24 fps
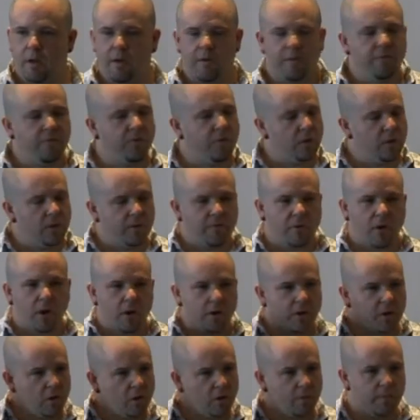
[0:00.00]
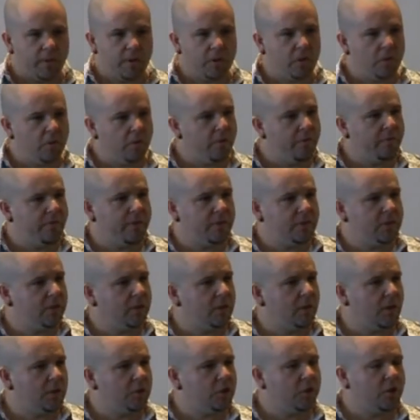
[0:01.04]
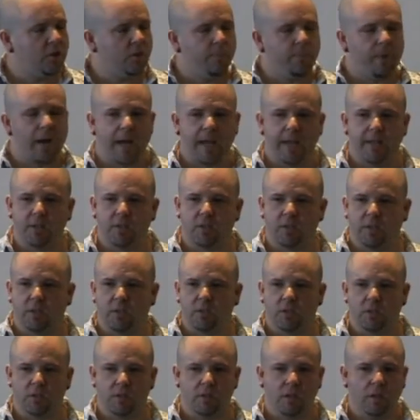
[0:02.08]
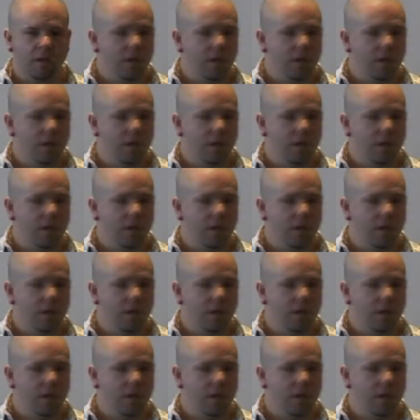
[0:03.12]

full of our human neurophysiological biases,